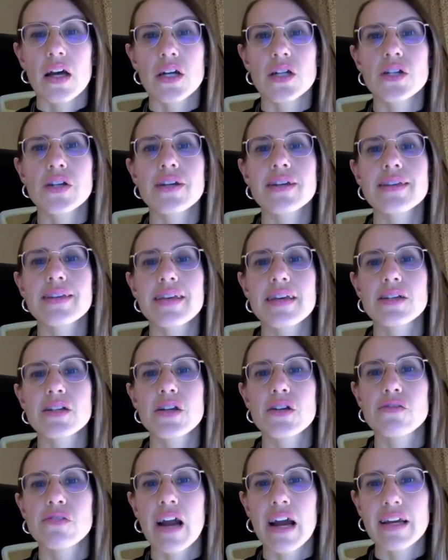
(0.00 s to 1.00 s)
She
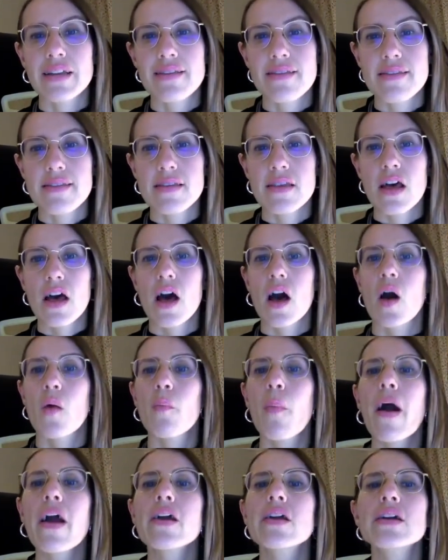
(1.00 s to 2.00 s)
writes,
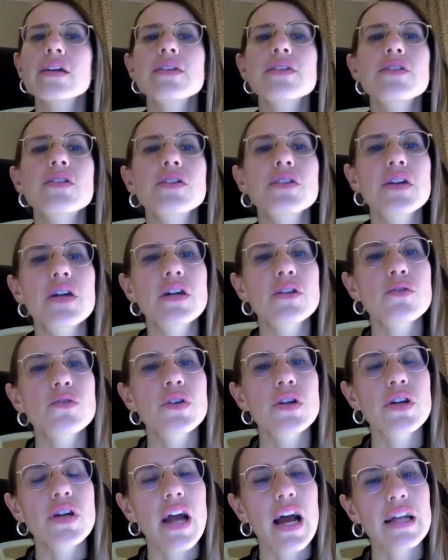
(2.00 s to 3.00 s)
migrants return to
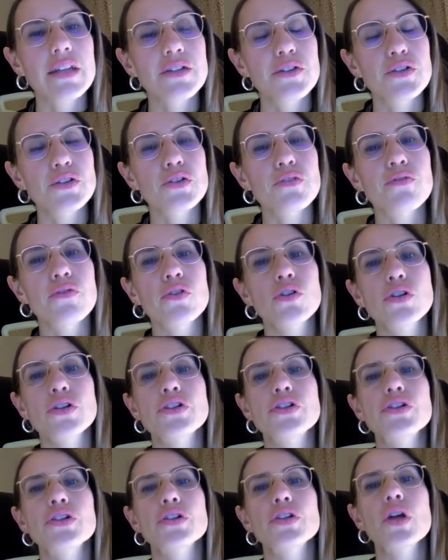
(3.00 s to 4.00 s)
their countries of
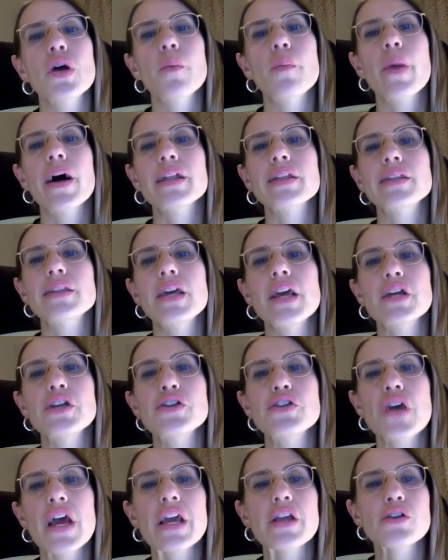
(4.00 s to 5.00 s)
origin, but they
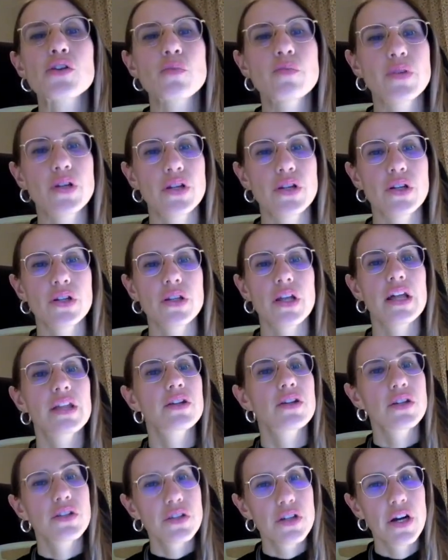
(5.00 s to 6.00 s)
change opinion
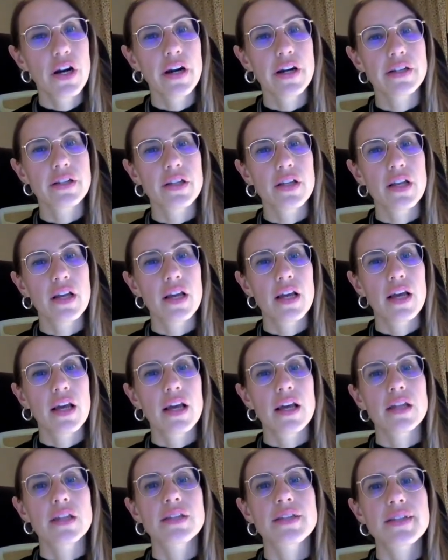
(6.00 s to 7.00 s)
and return,
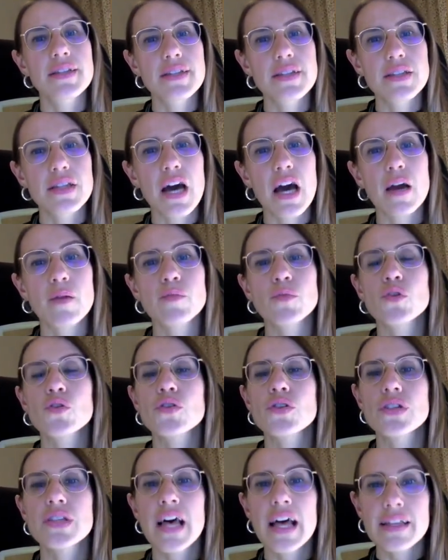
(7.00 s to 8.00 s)
this time to
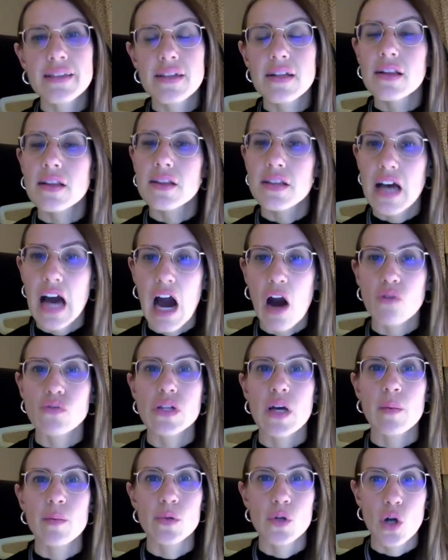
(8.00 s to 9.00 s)
settle
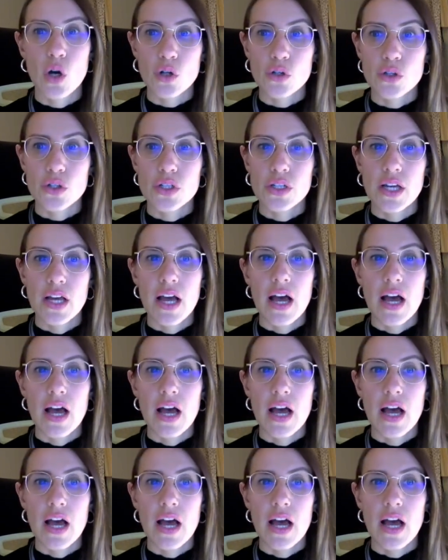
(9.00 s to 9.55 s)
down abroad.